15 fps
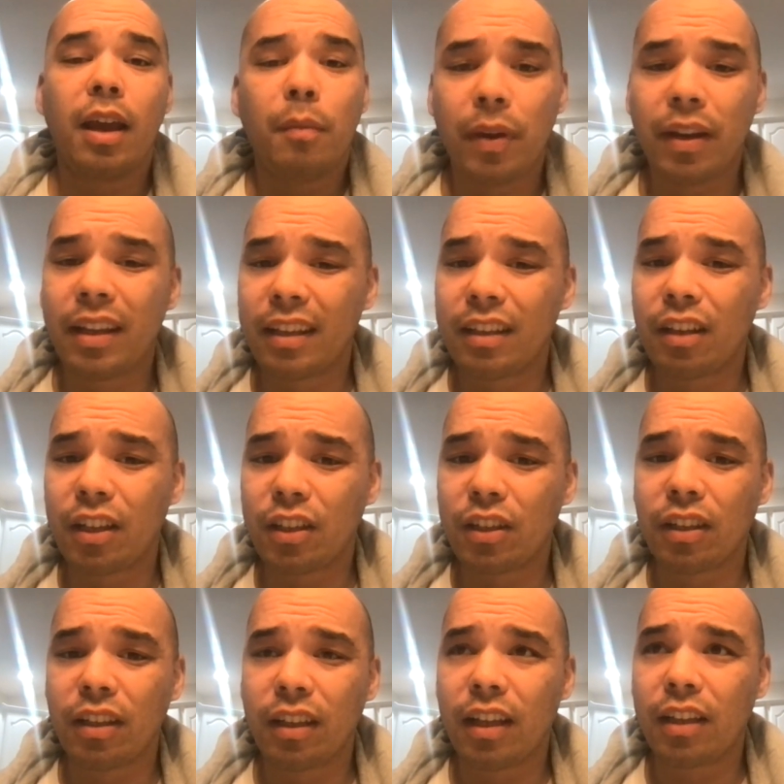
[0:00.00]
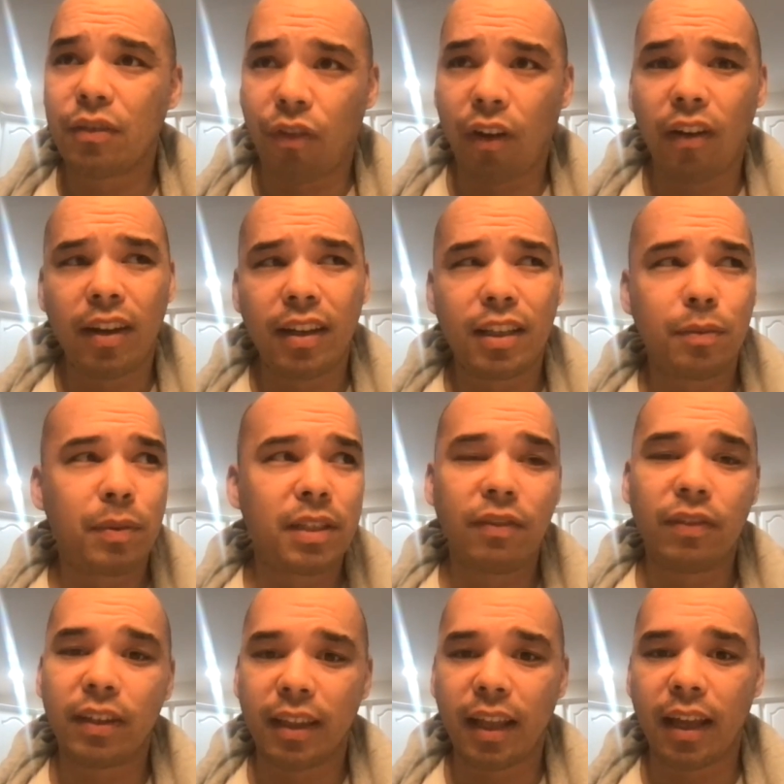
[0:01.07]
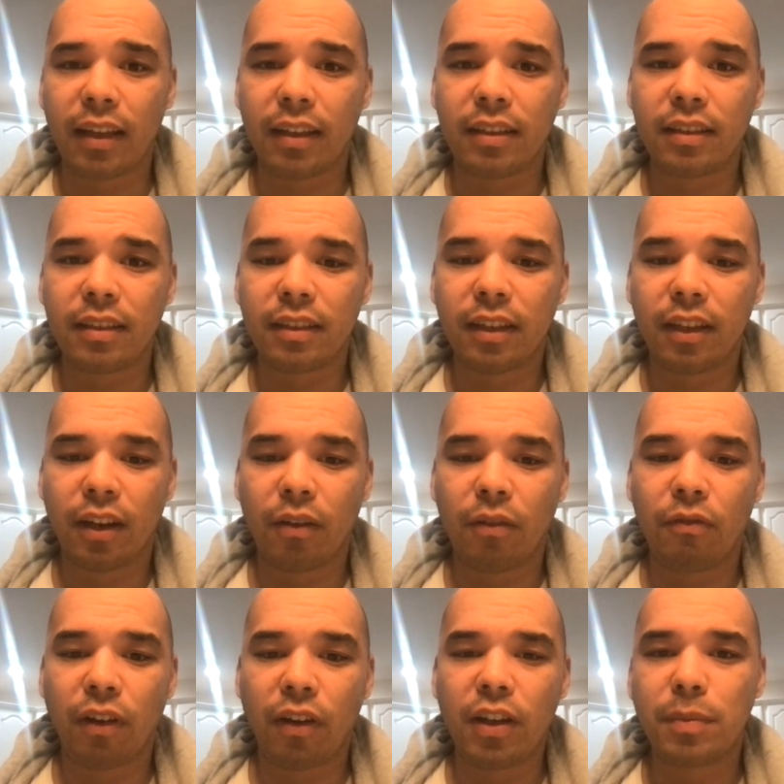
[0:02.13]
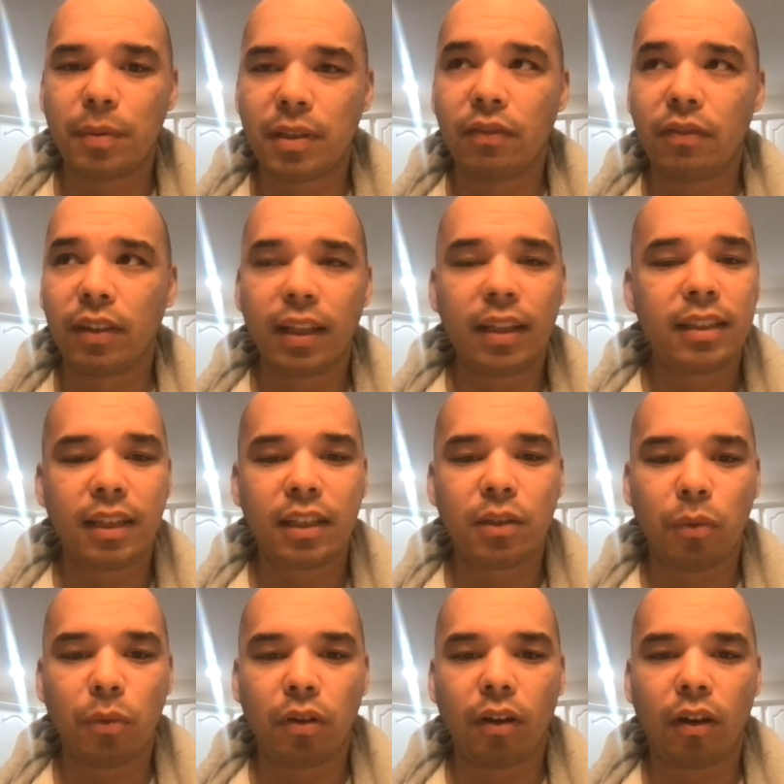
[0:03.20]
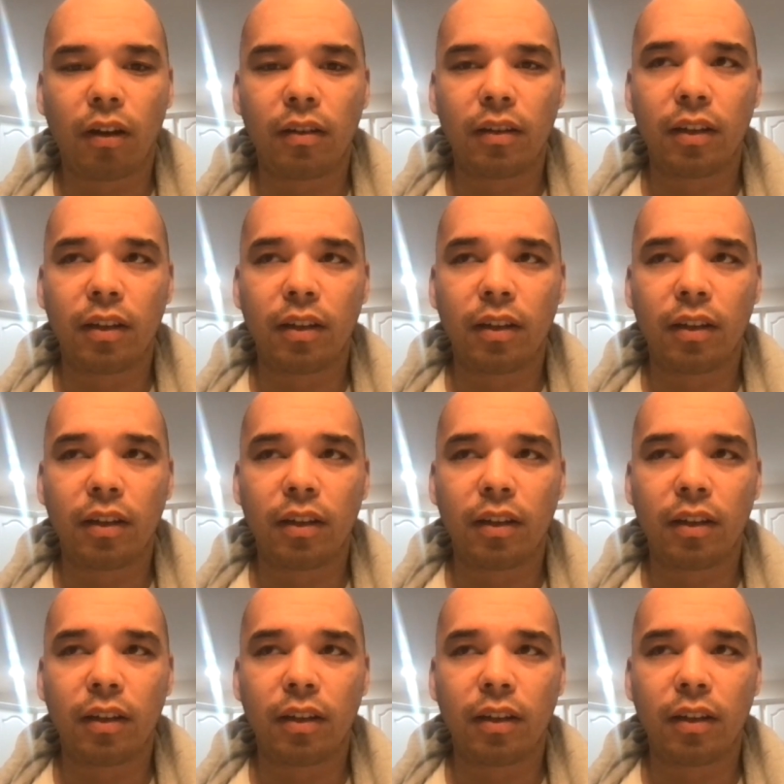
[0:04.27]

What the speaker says: but it's very specific things, very specific things he has to work on,